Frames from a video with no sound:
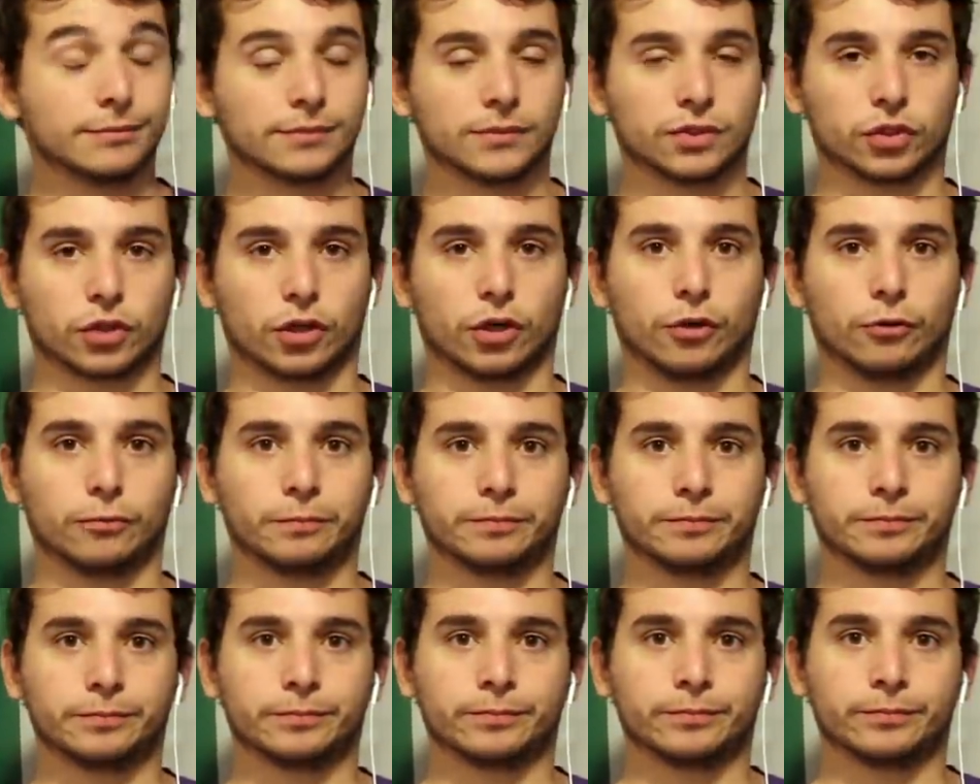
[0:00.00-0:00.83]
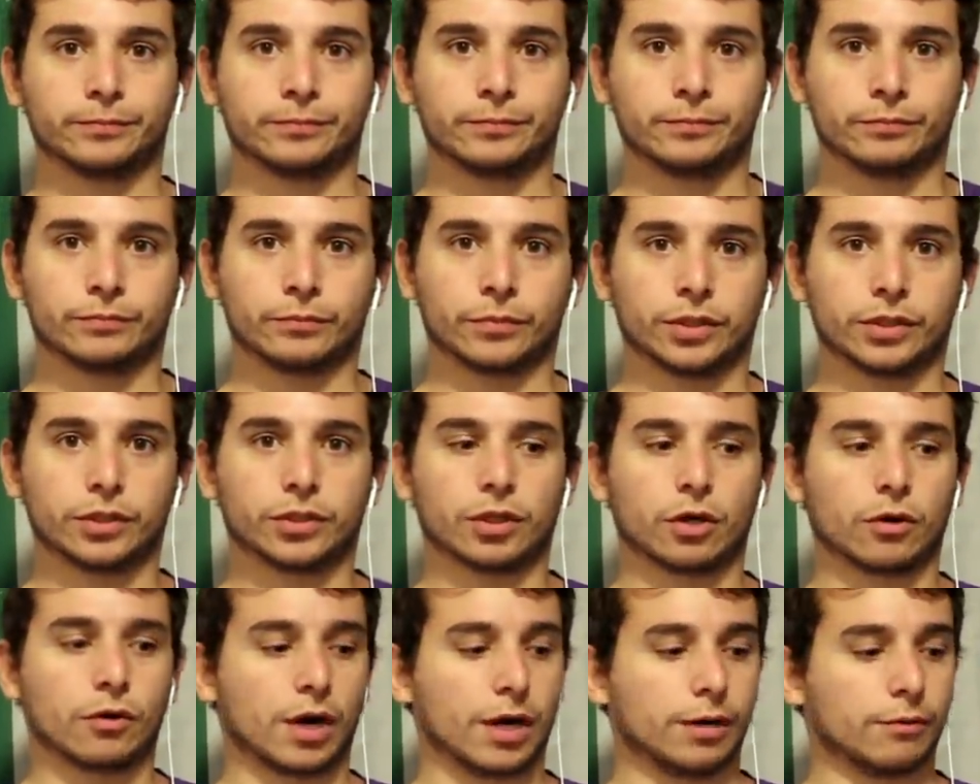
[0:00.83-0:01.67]
So, but
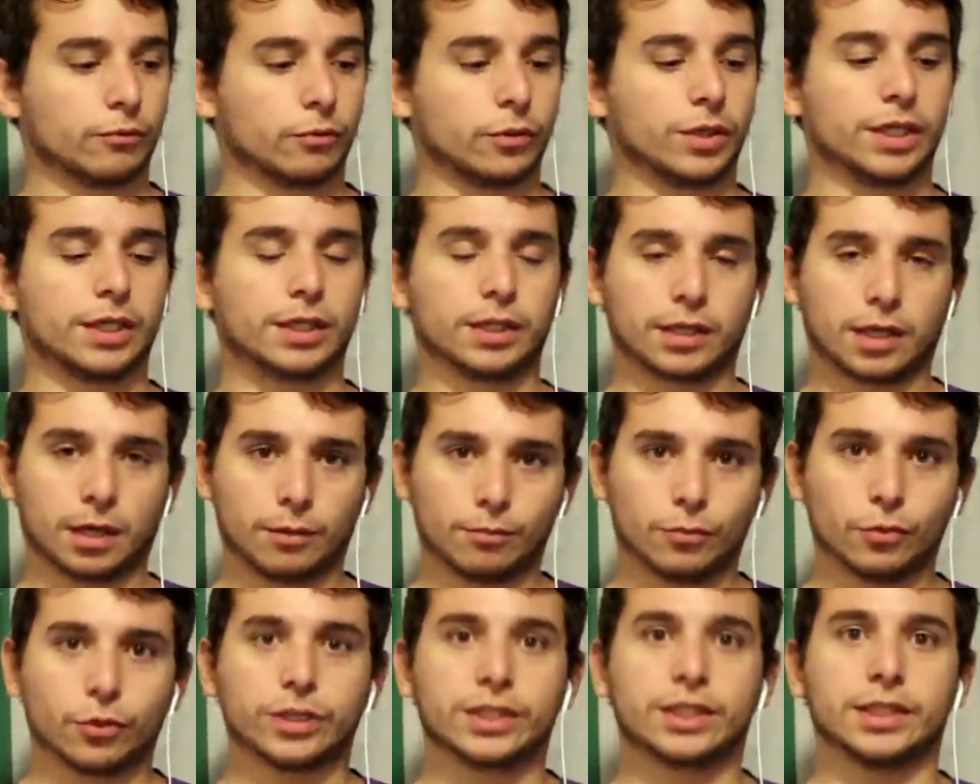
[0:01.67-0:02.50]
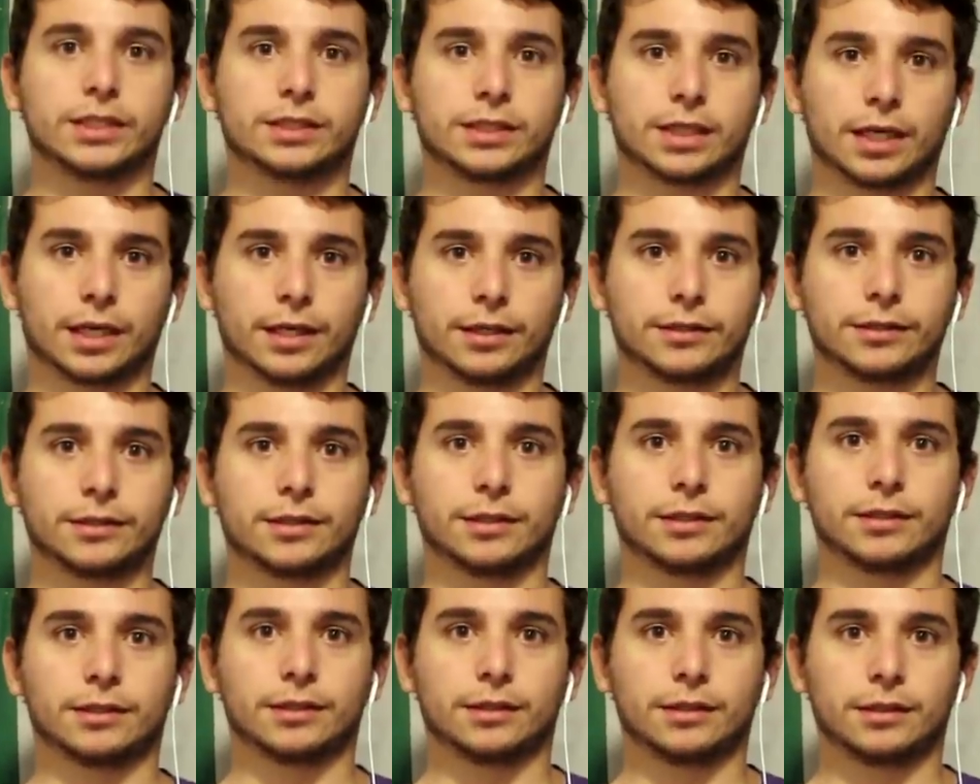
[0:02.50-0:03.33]
it's all right. We need a couple more
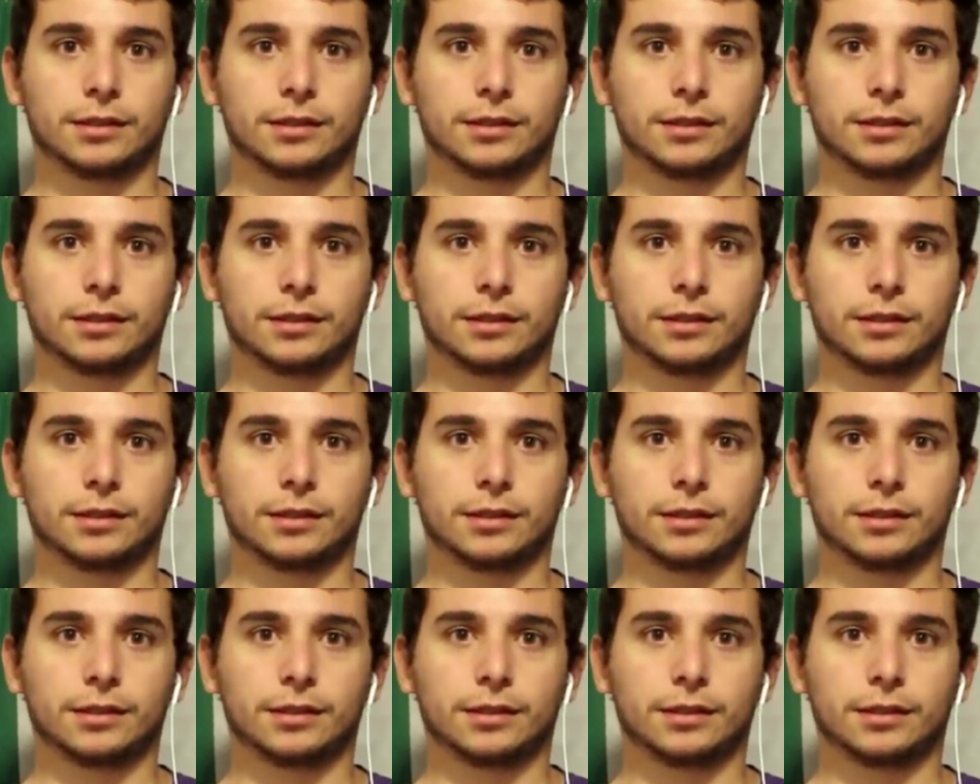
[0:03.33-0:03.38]
details.